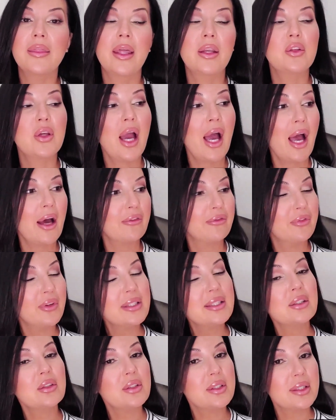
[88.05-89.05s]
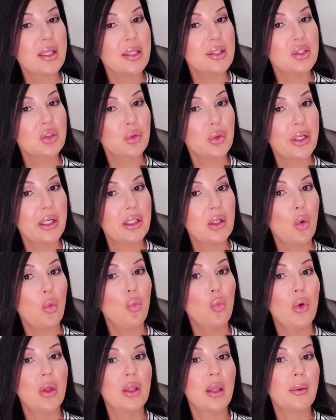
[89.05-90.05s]
Then you have physical sunscreen
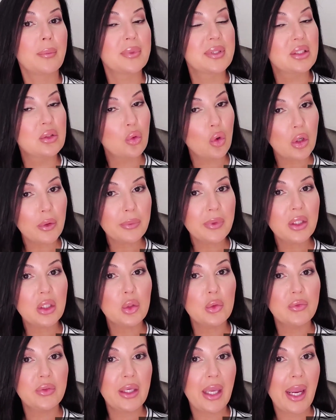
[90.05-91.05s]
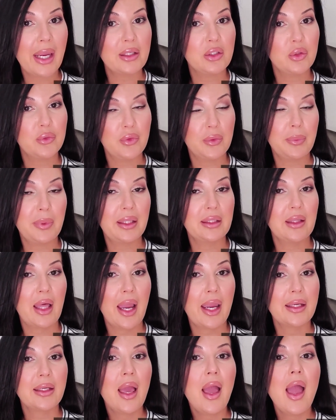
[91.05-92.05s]
will absorb the UVA and UVB
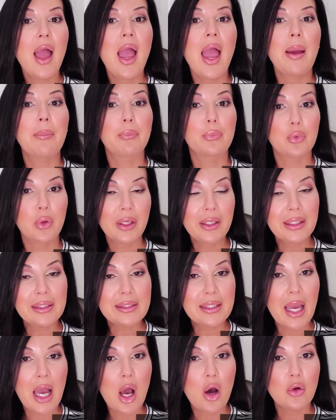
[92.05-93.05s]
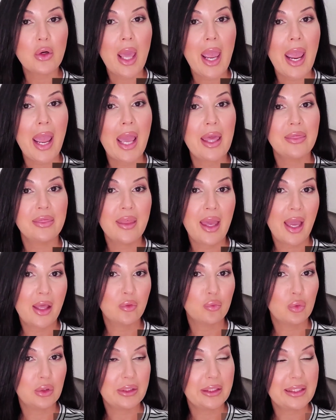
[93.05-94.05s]
light, break it down, and
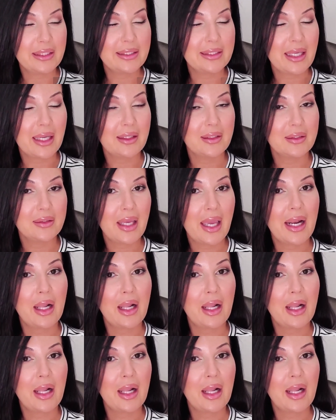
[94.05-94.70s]
then release it.